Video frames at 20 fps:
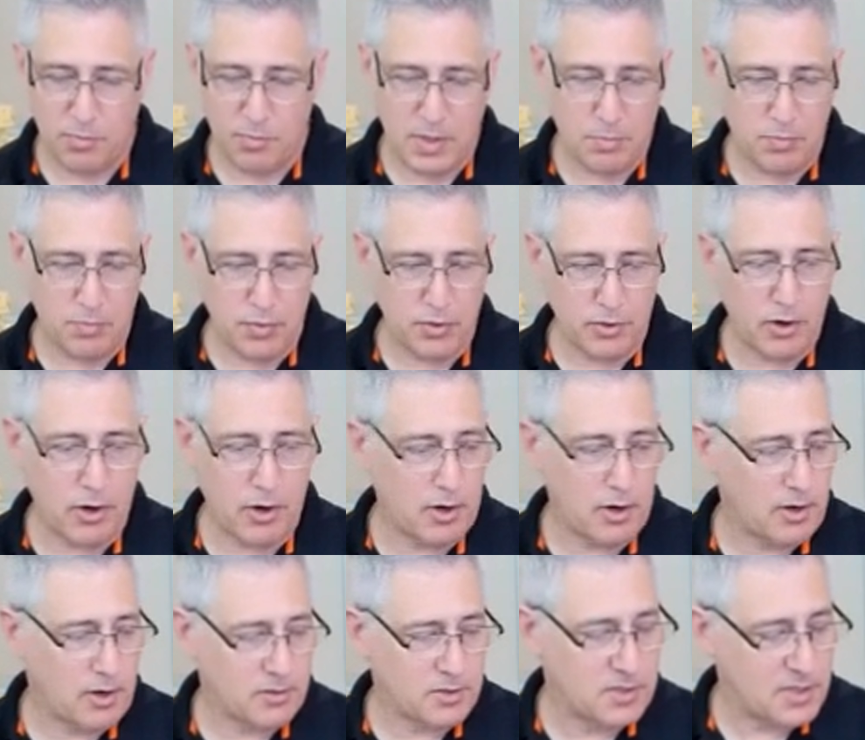People are
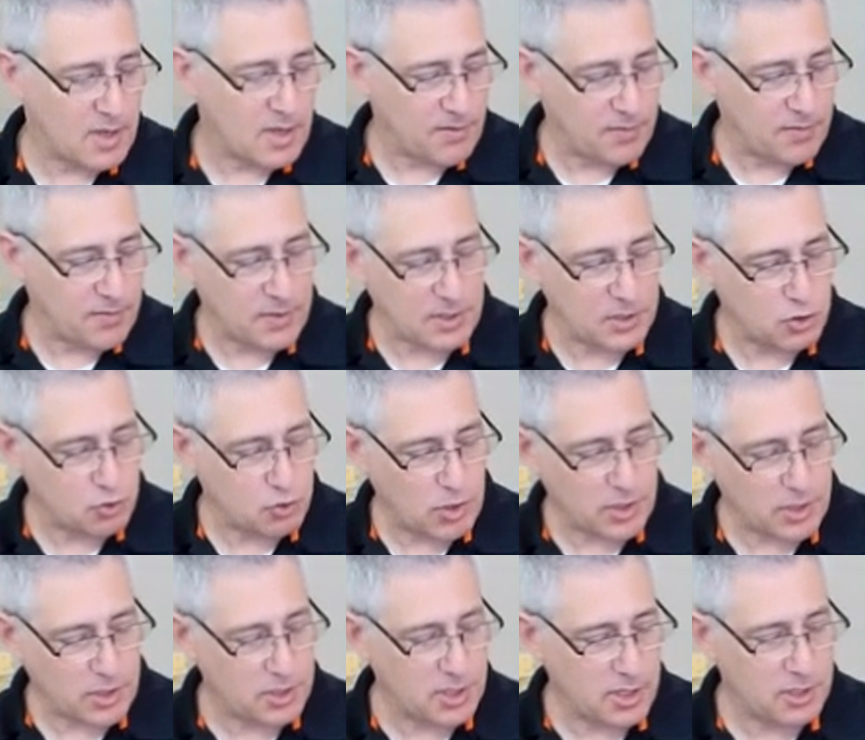hard on stuff in the
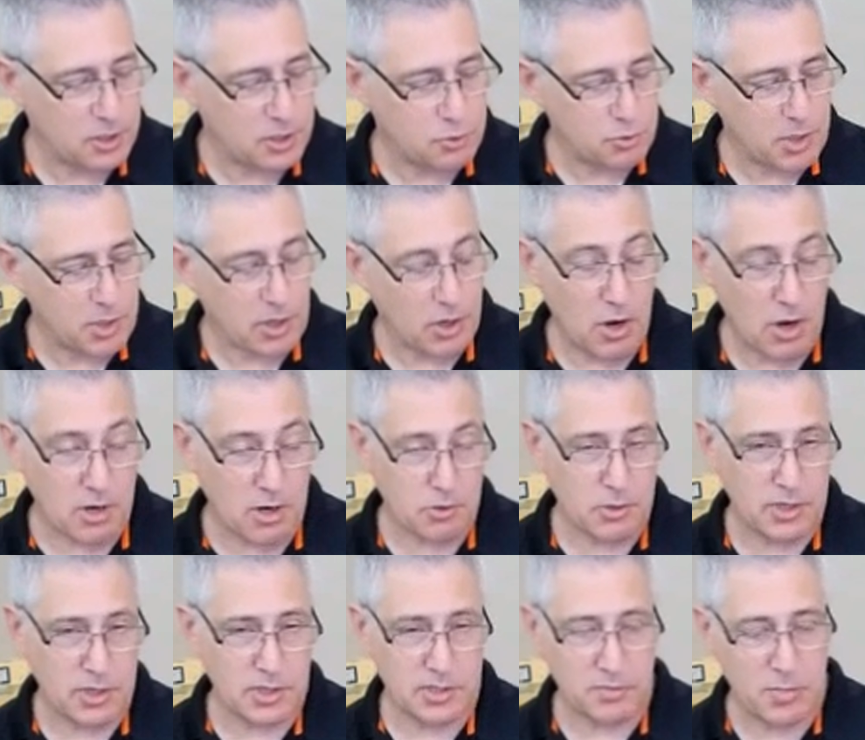construction industry, and
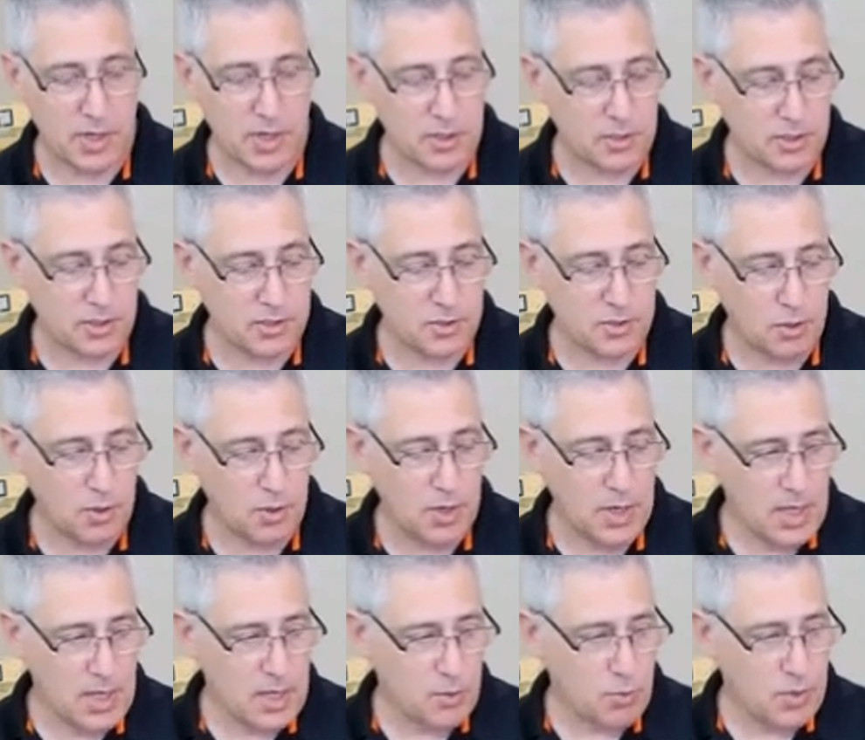concrete especially.
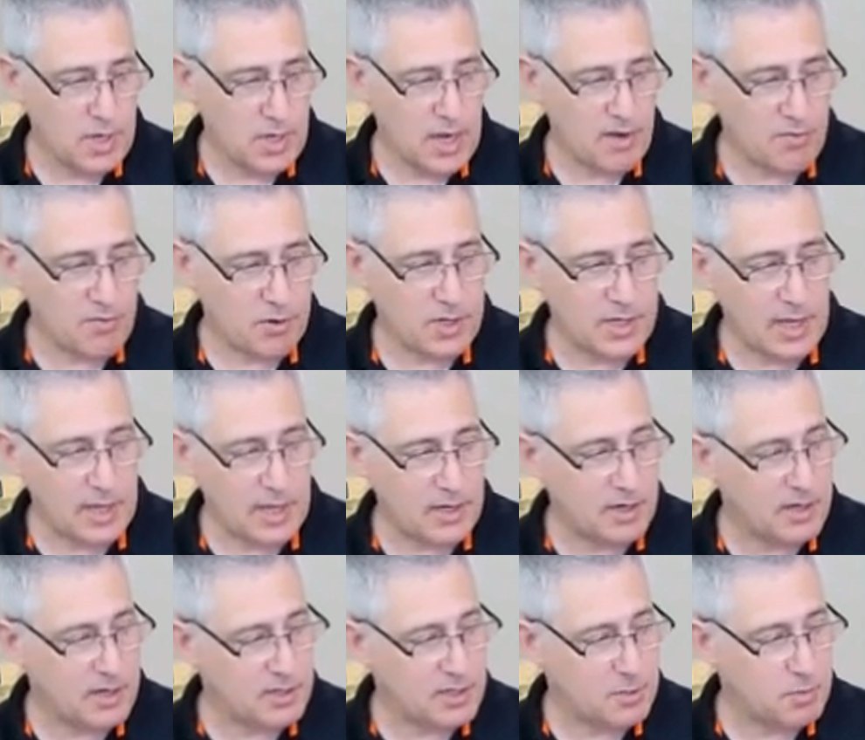So we never
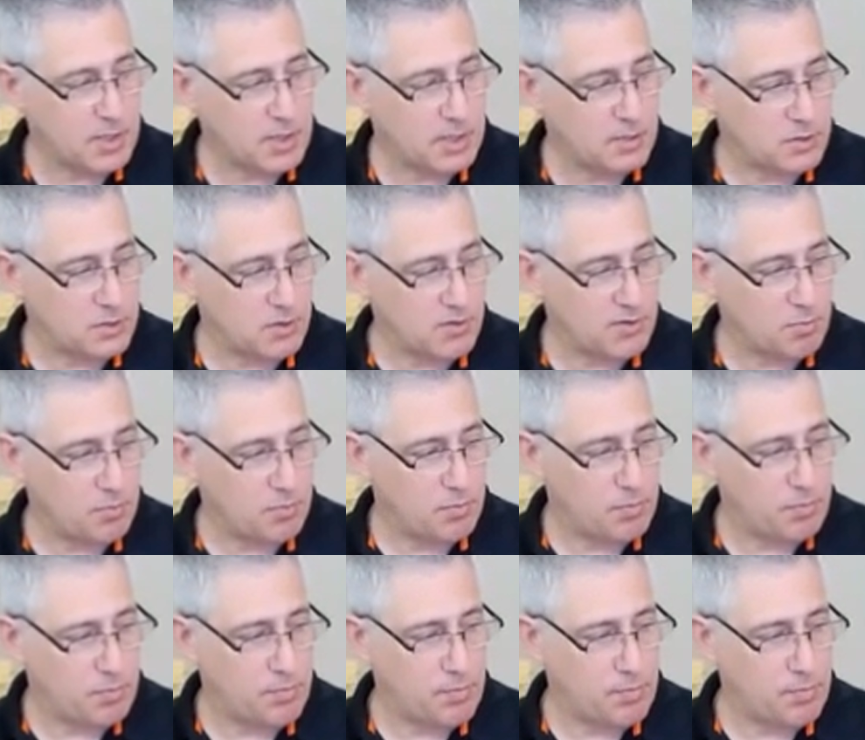intended it to be sort of a